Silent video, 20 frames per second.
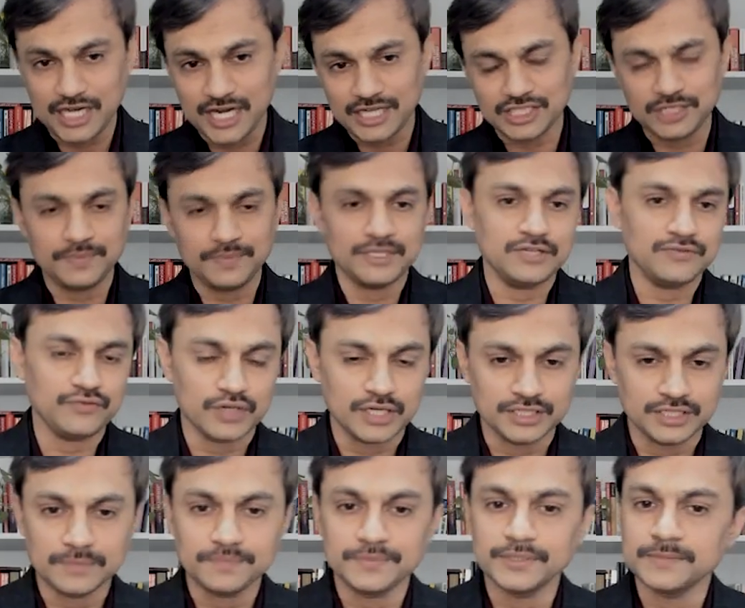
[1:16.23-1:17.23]
ChatGPT for
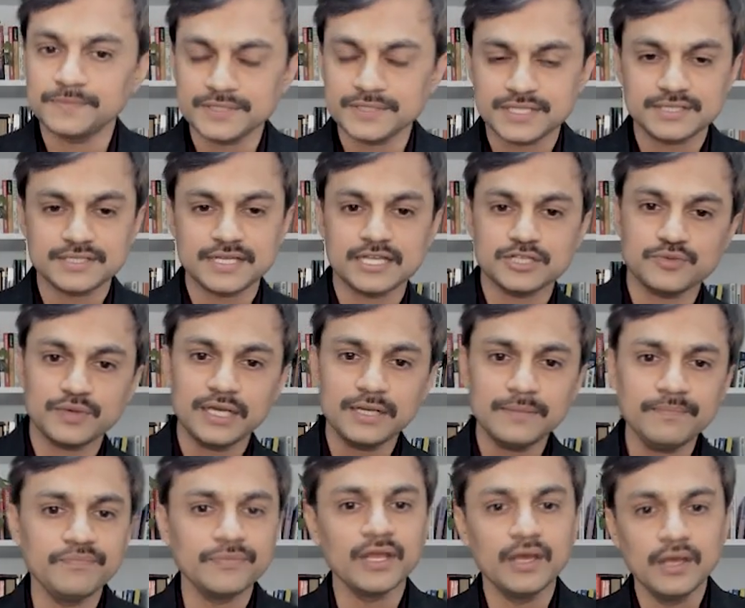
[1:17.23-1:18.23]
other purposes as
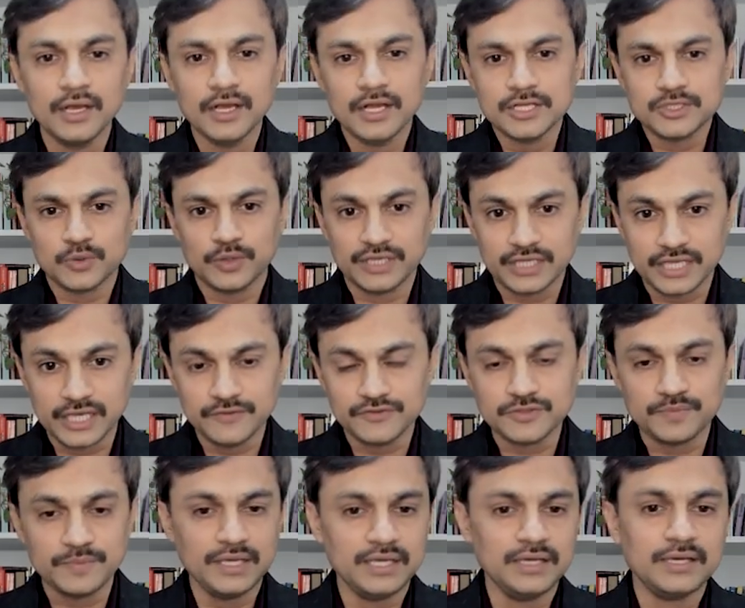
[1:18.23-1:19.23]
well. So it
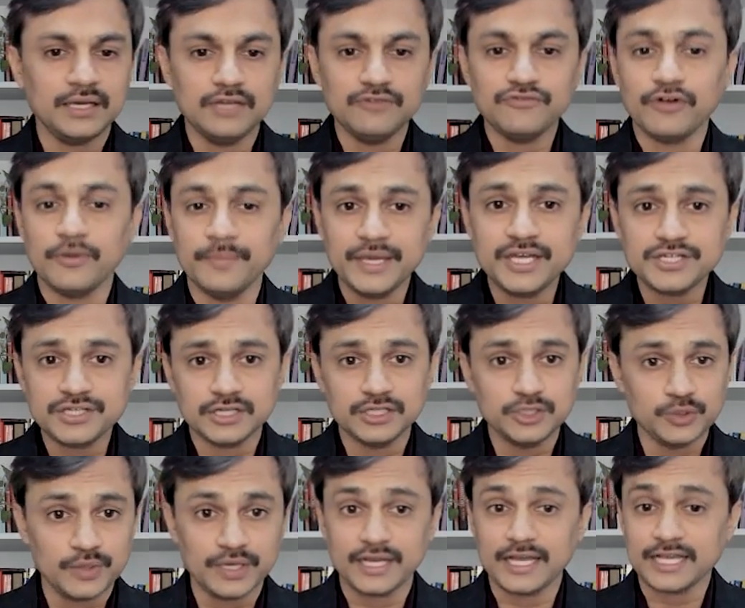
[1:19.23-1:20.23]
gives me information.
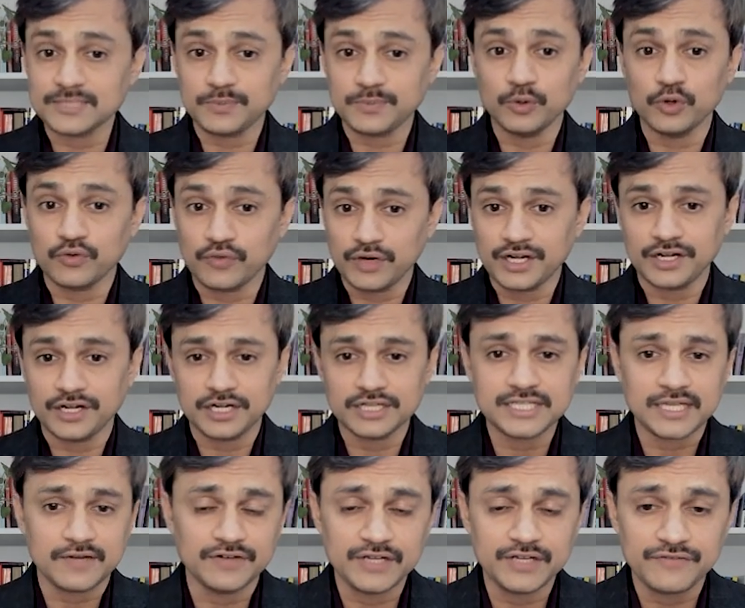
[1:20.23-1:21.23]
You can explore
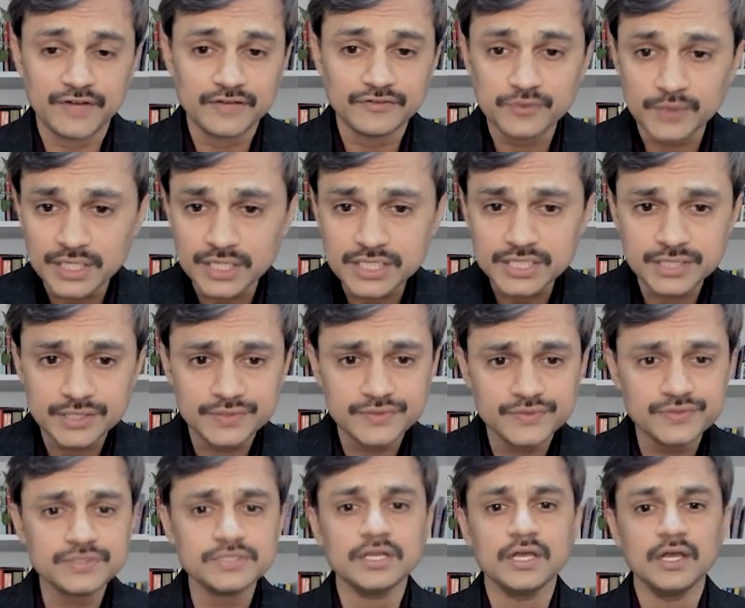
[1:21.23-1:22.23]
175
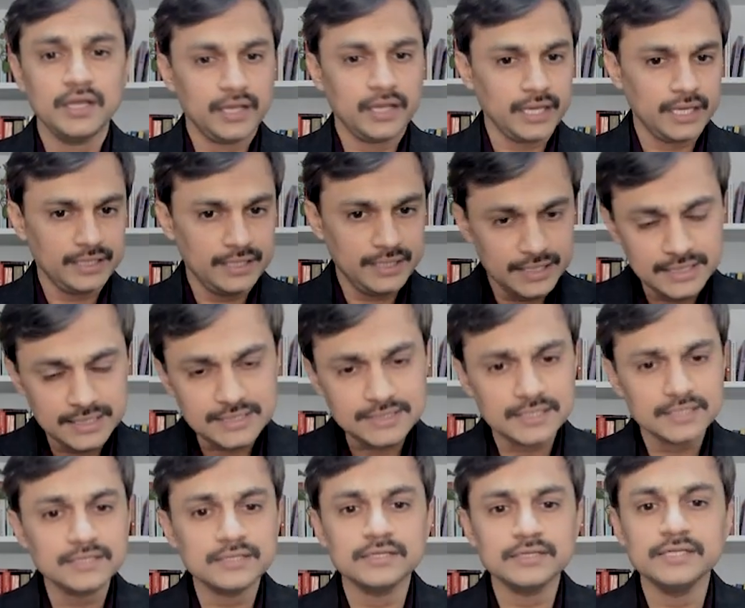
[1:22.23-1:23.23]
questions and
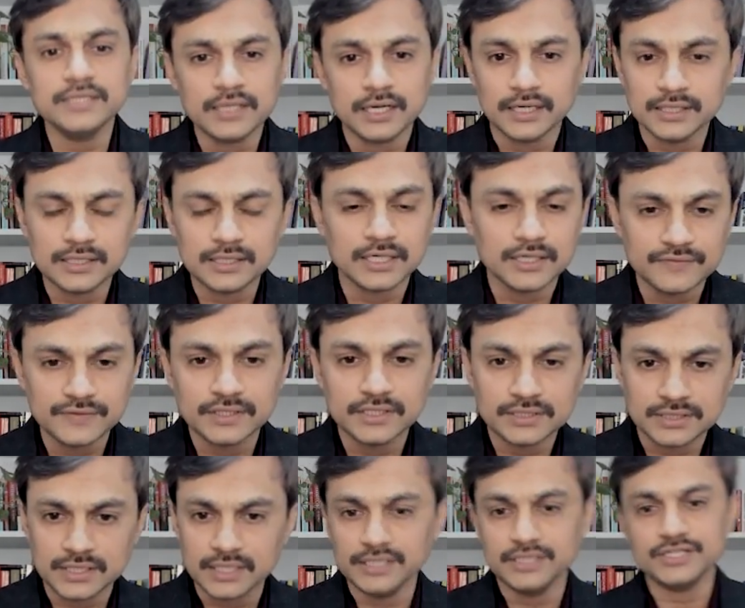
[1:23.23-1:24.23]
instantly
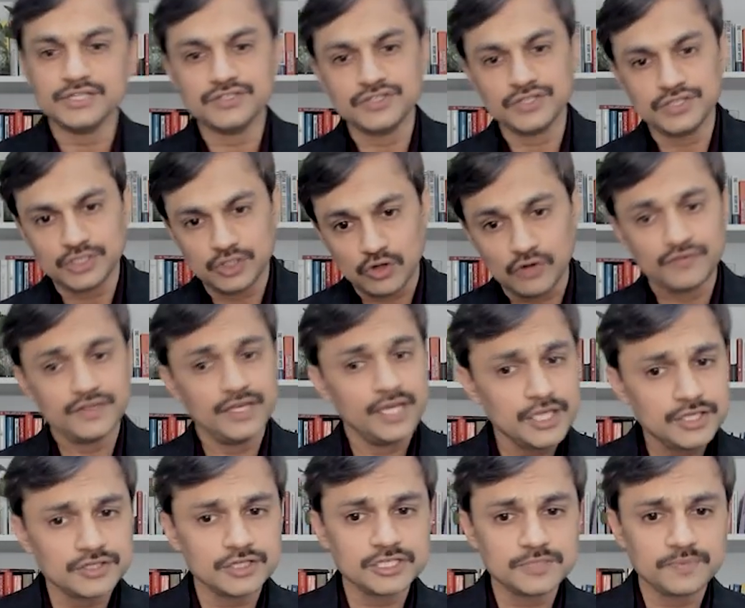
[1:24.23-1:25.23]
uncover the intricacy of
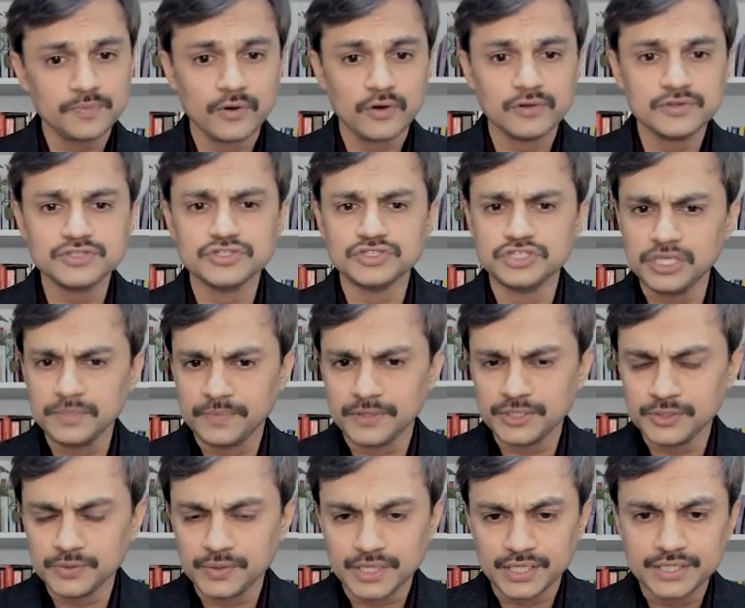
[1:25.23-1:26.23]
each response,
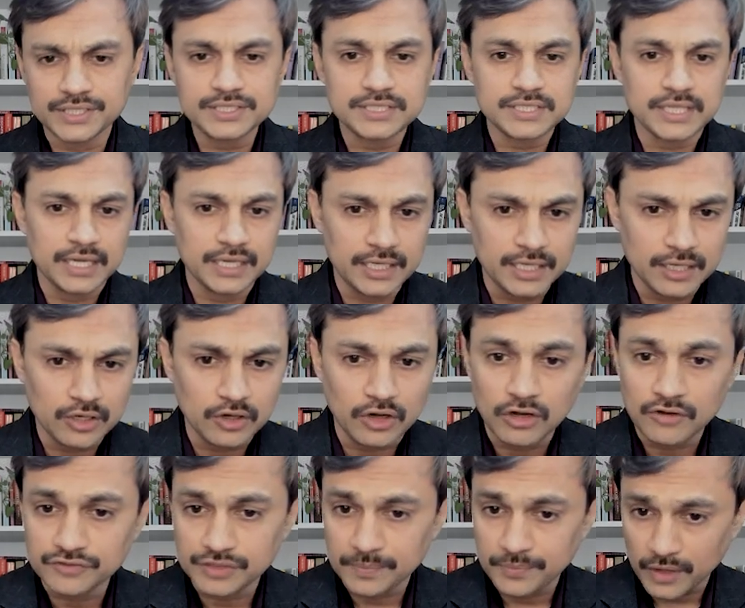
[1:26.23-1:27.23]
deepen your understanding
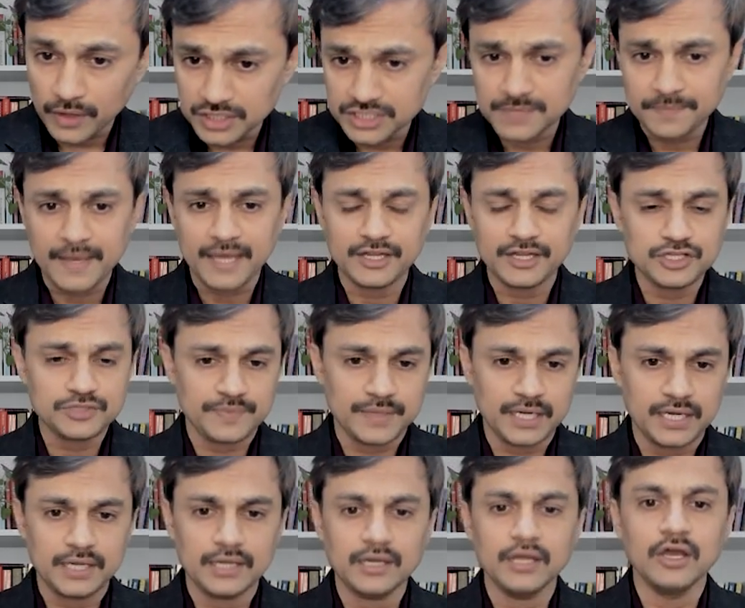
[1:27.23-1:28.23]
of the project
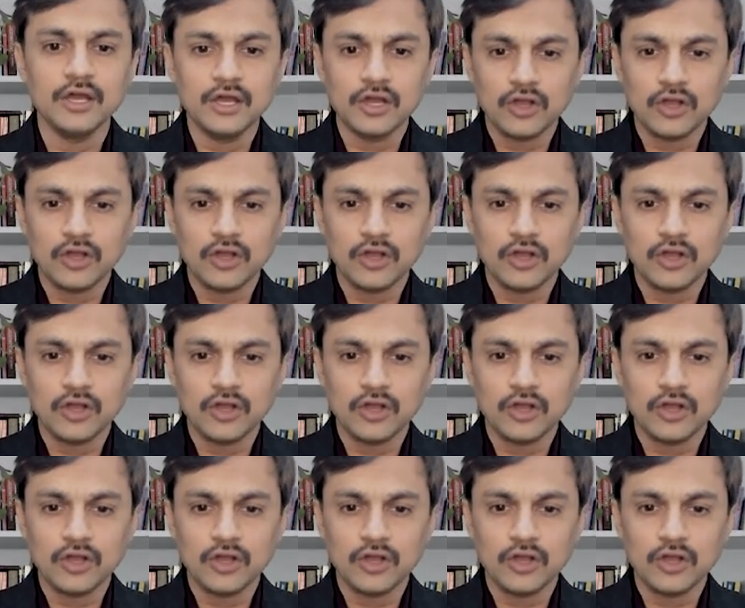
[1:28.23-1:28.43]
management